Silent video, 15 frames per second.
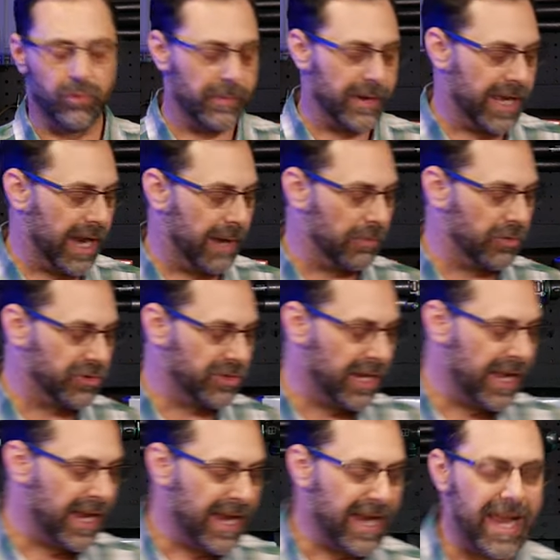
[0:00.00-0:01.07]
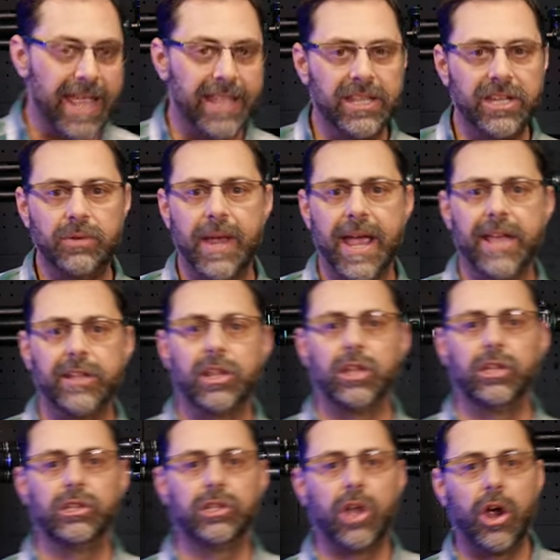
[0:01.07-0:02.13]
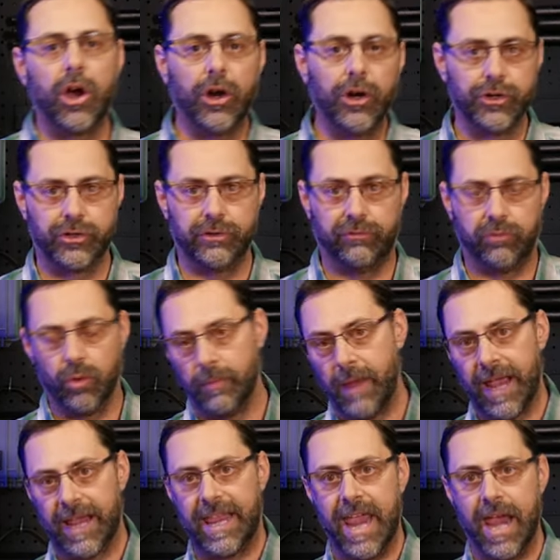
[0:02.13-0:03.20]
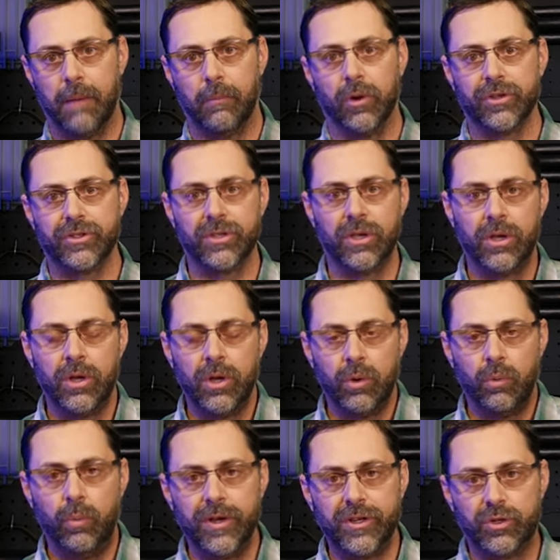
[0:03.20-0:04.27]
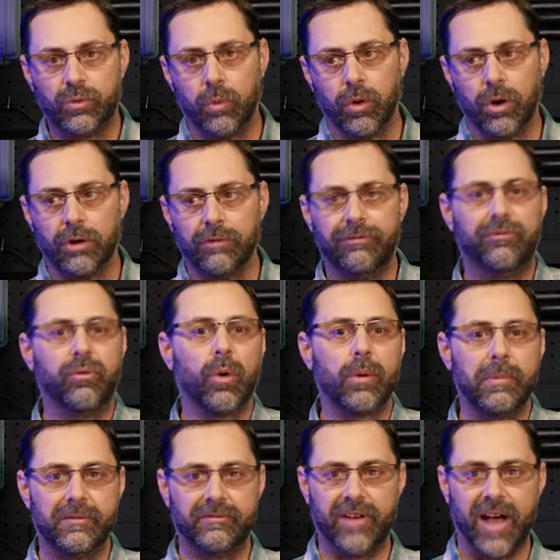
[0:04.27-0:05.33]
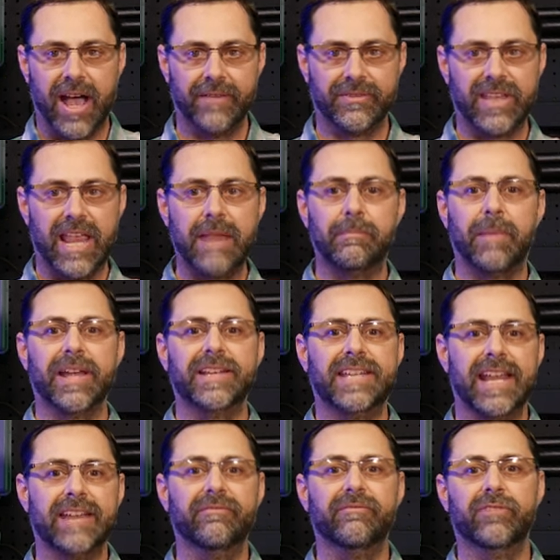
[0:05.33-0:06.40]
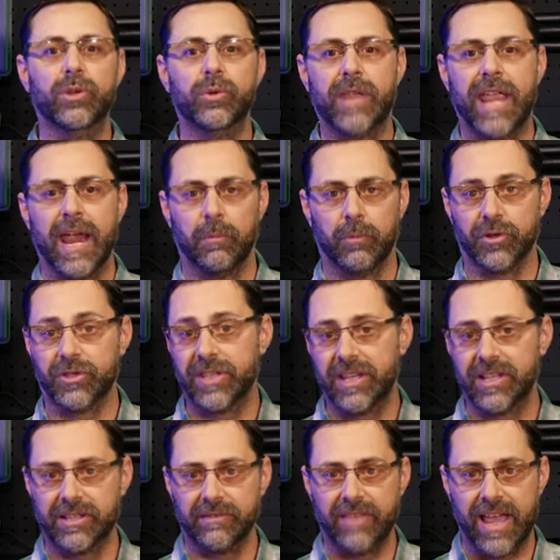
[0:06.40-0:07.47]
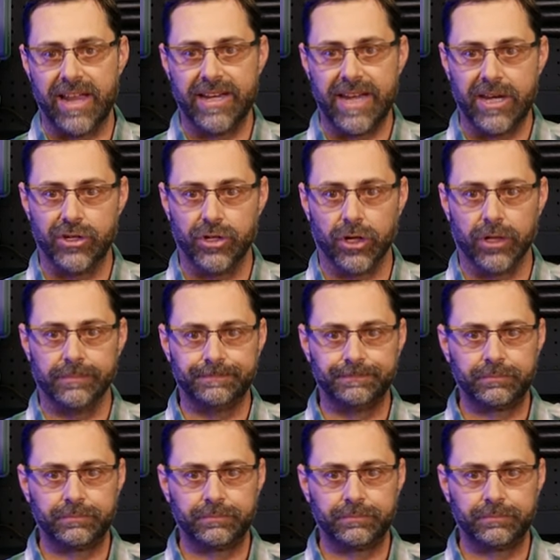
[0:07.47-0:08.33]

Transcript: format cameras. And then you had large format cameras, which were four by fives, eight by ten view cameras, things of that nature.